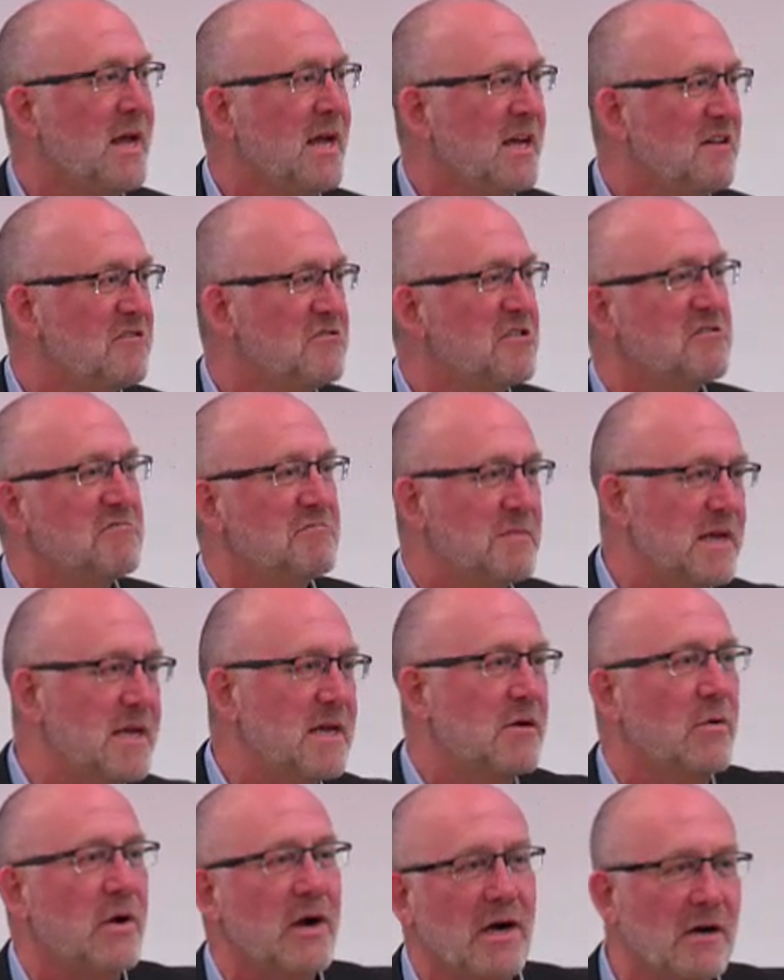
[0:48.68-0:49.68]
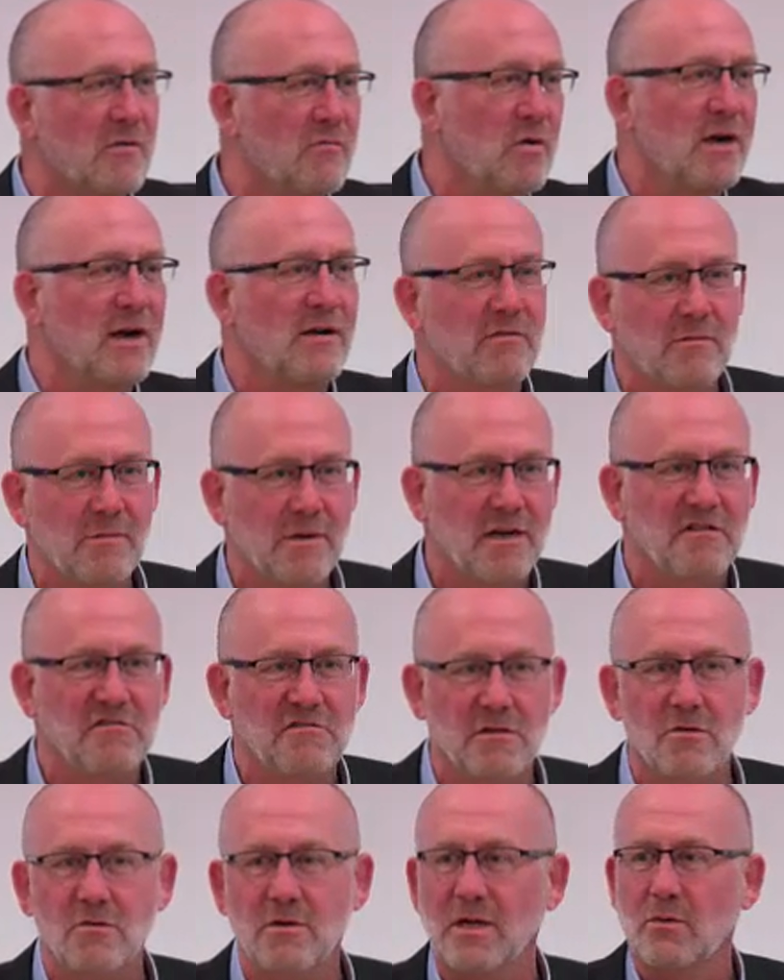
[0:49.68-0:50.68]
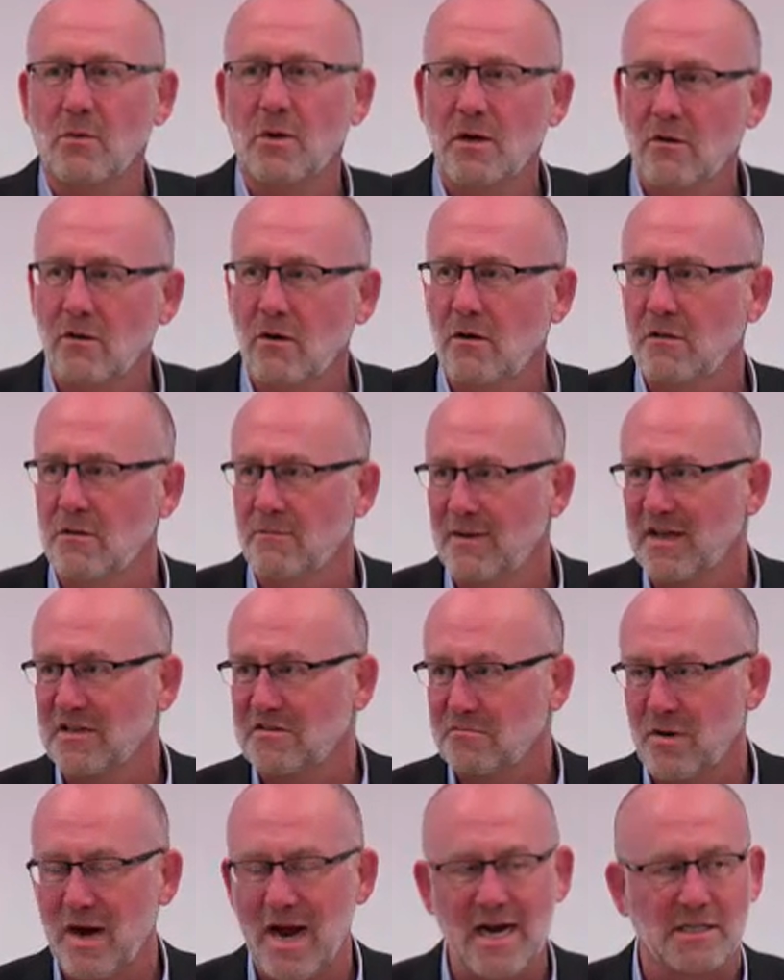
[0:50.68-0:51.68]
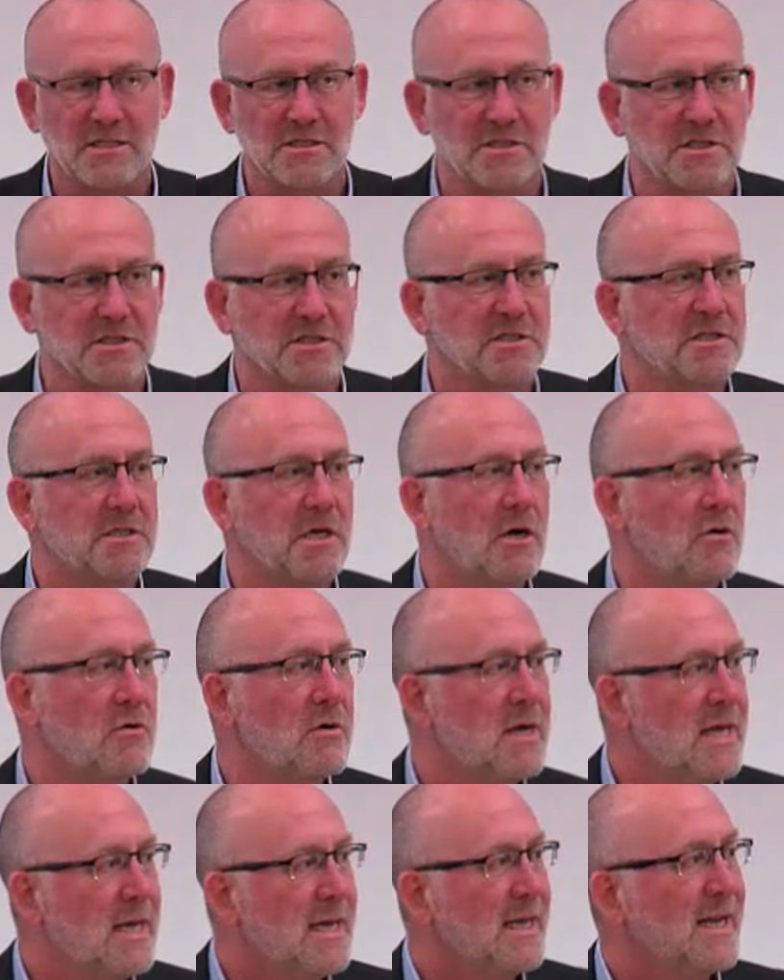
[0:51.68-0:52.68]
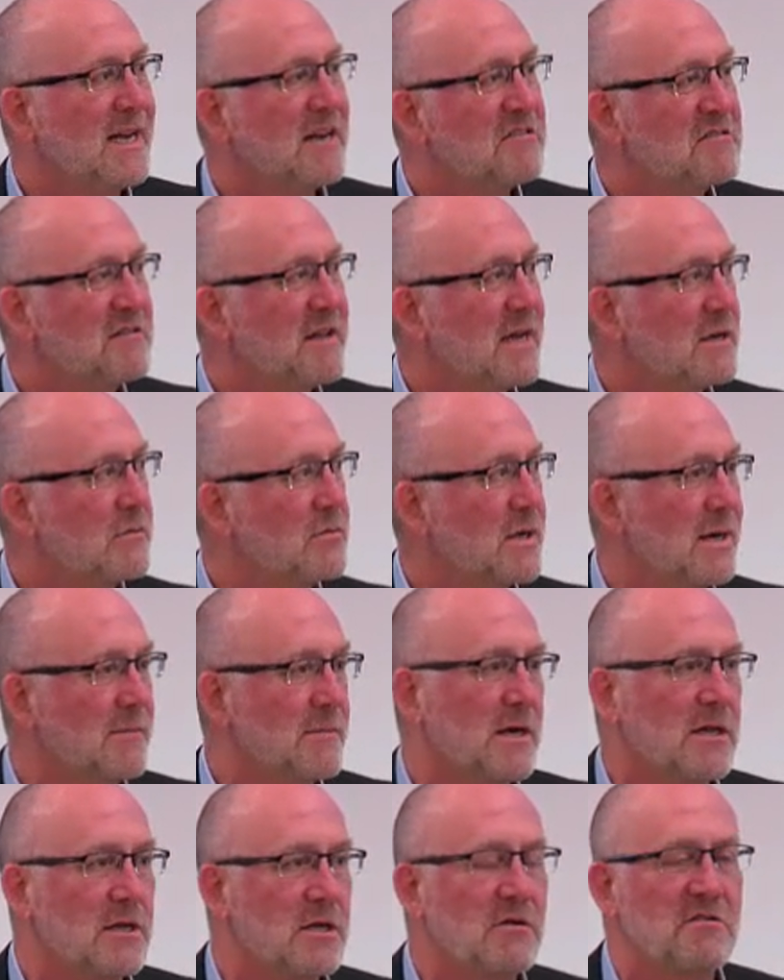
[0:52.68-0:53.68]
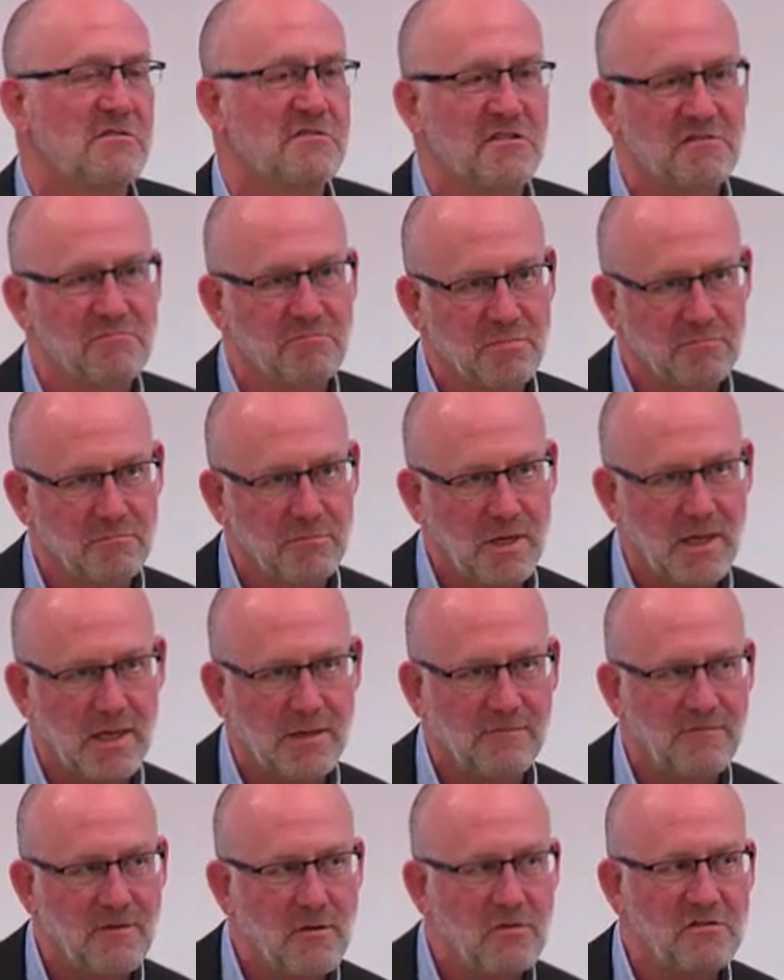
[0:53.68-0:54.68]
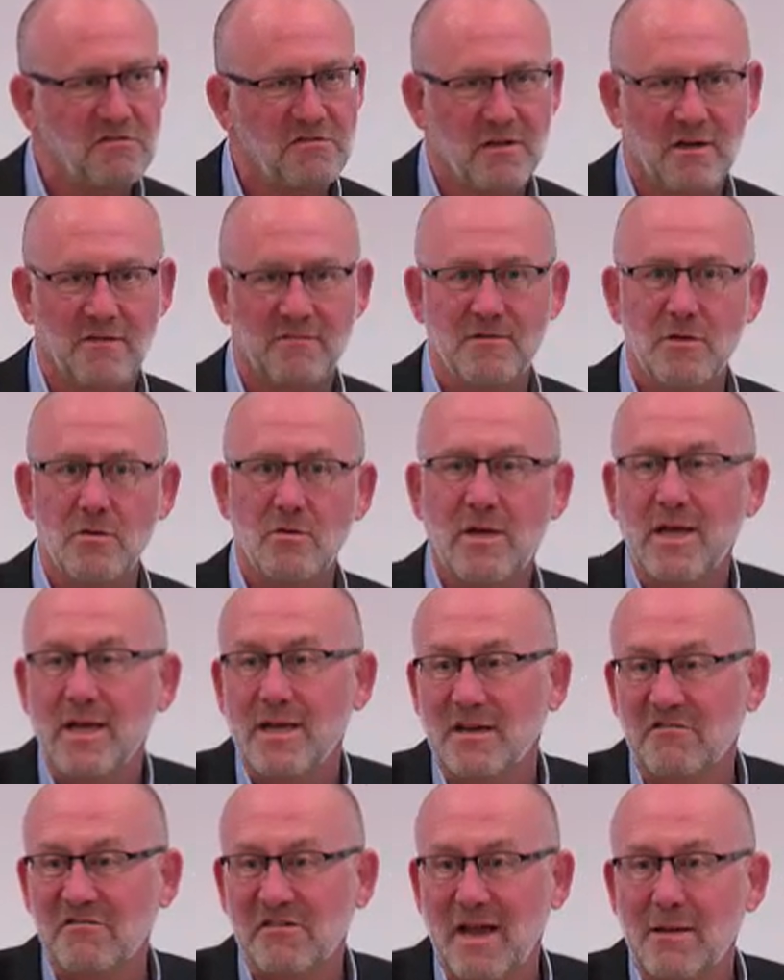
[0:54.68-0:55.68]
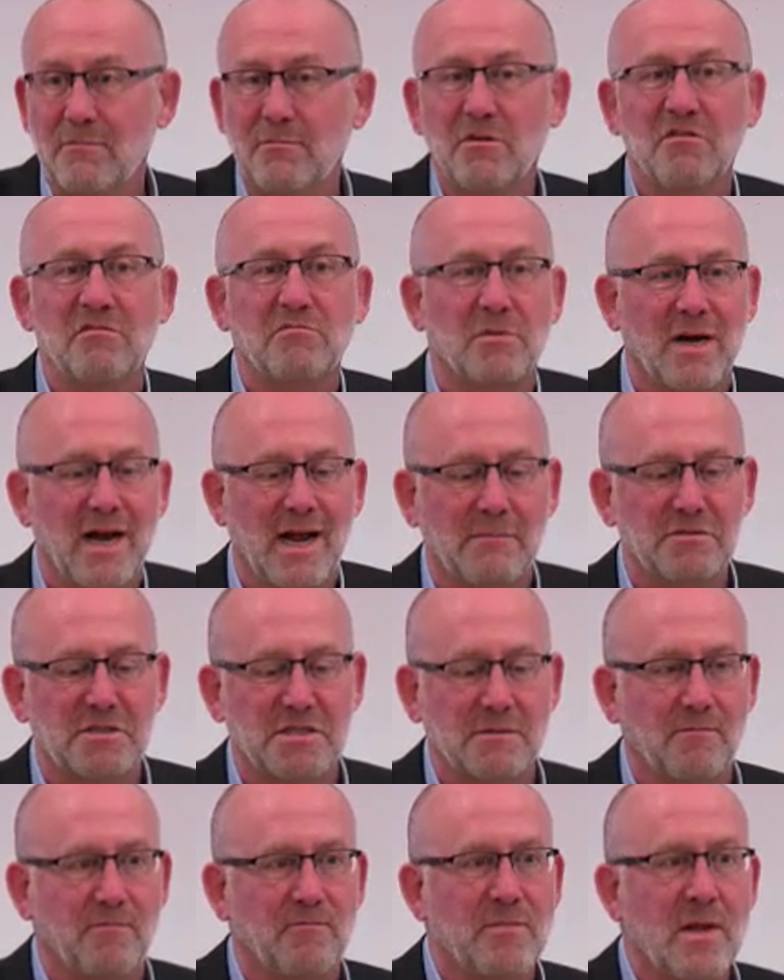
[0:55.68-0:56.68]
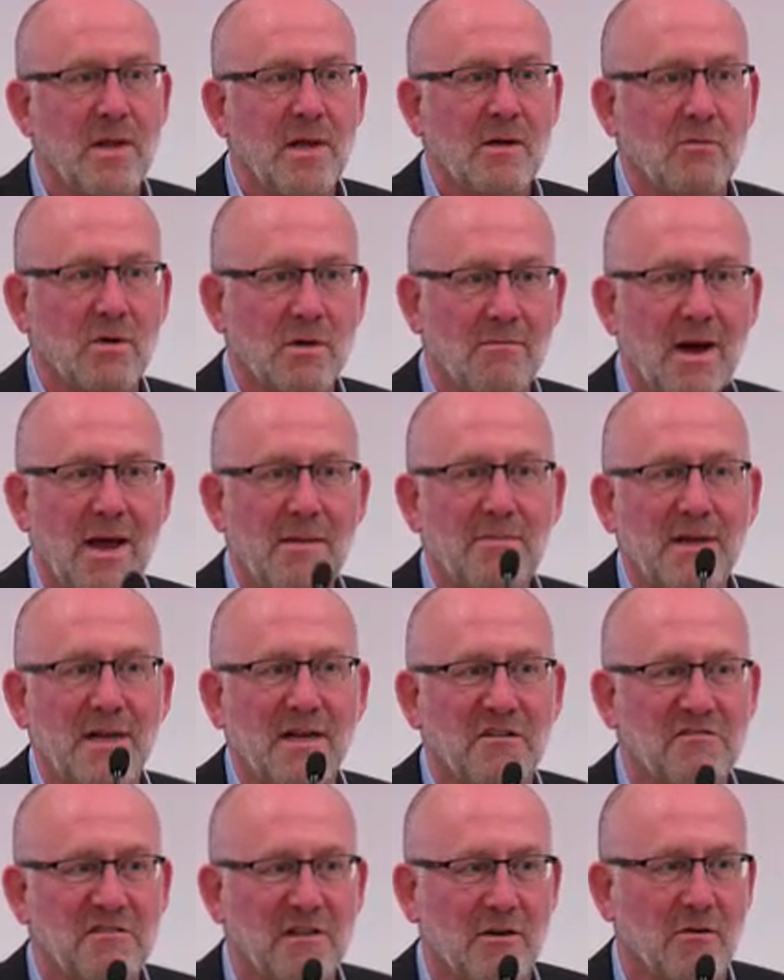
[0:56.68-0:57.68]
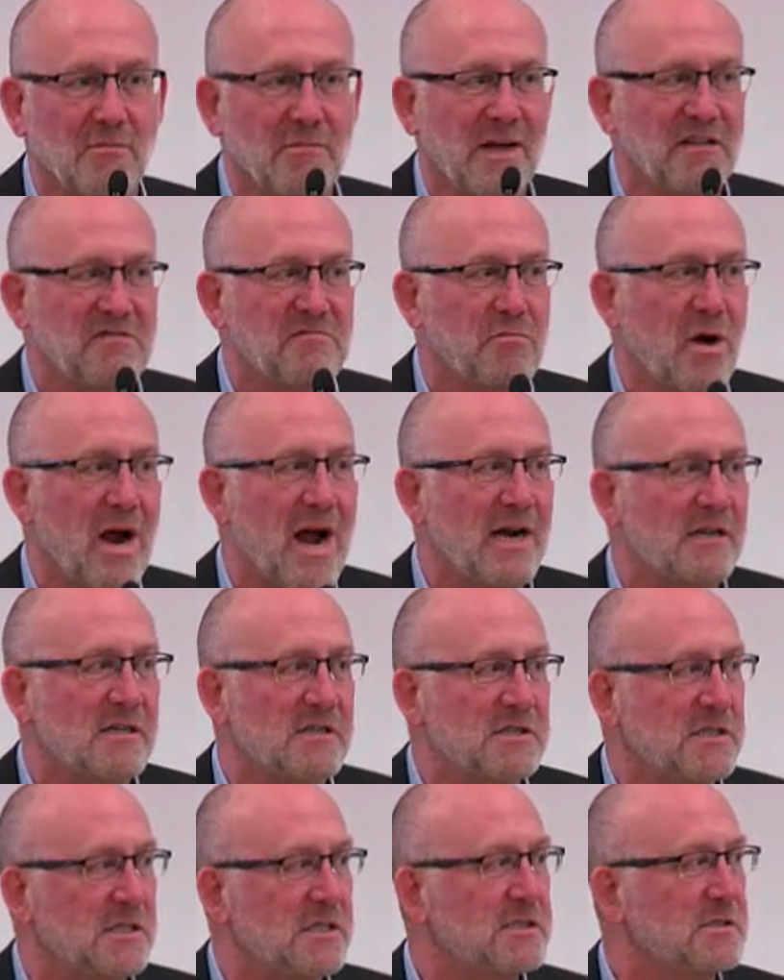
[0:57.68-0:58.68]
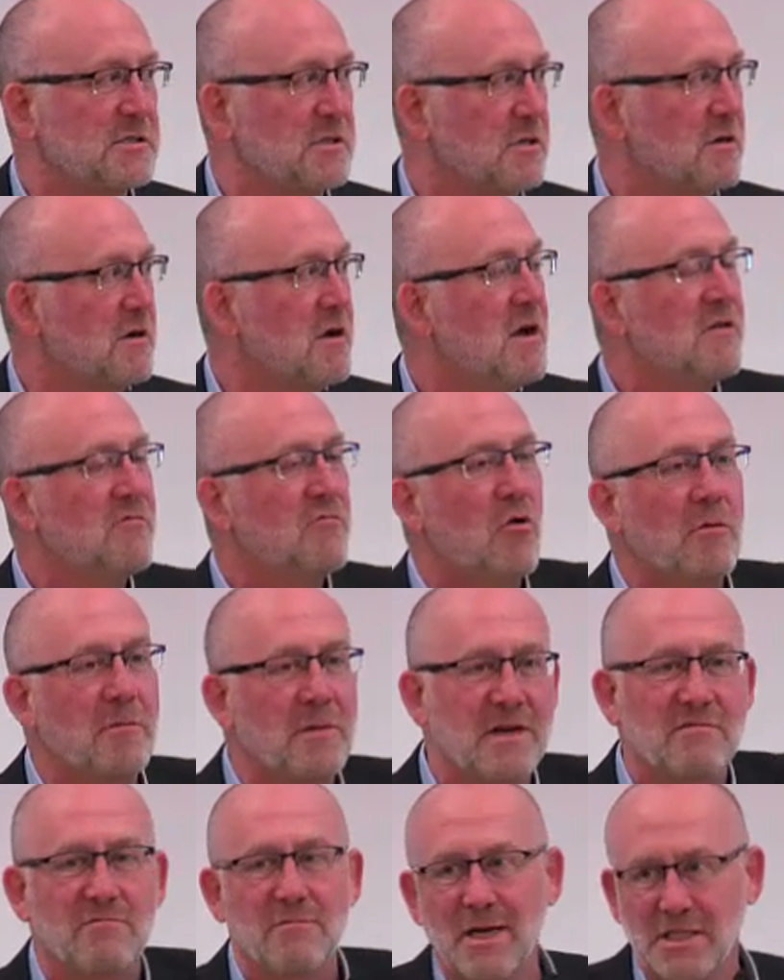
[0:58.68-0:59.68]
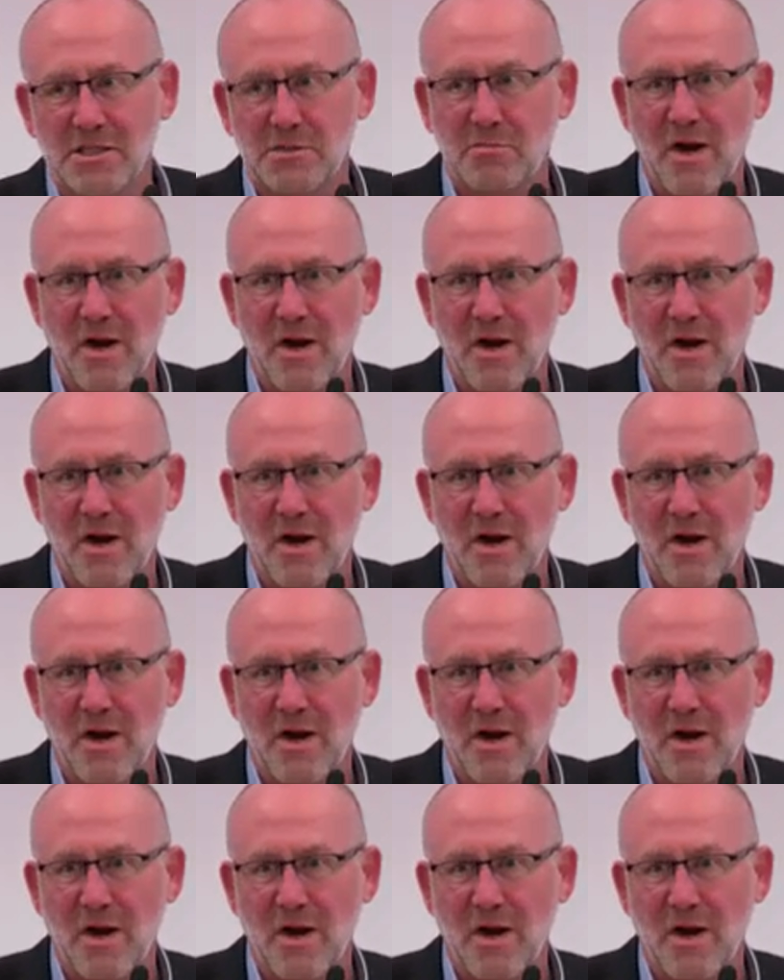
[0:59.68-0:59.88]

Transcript: is just being aware of what everybody's doing. What are all the best practices? So instead, what I'm going to do is just focus on a few key examples, perhaps some what might be considered best practices or formative best